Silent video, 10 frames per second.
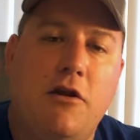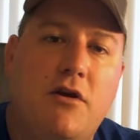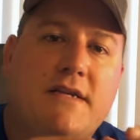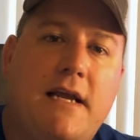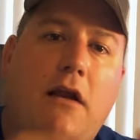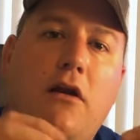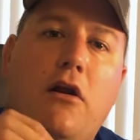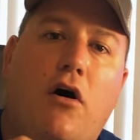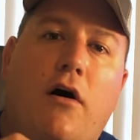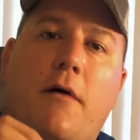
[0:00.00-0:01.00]
You can tell a
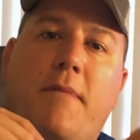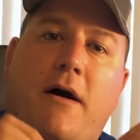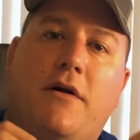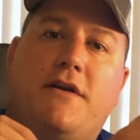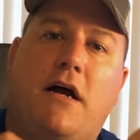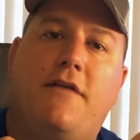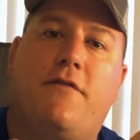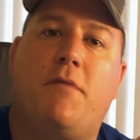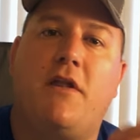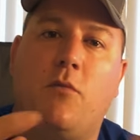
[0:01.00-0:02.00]
lot about a
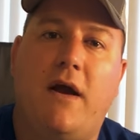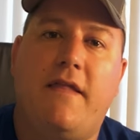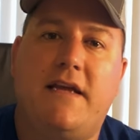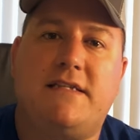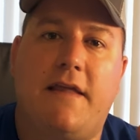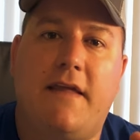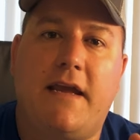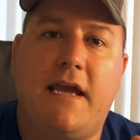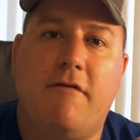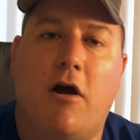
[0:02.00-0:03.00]
diver by the way they set
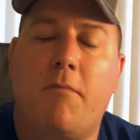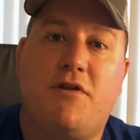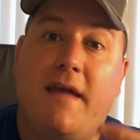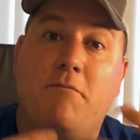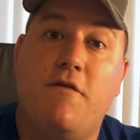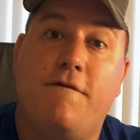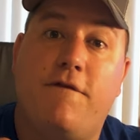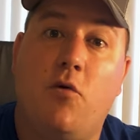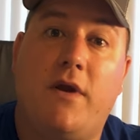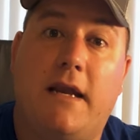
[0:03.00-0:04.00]
their gear up. Do they move
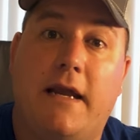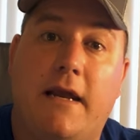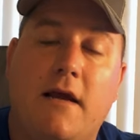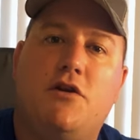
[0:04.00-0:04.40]
fluidly?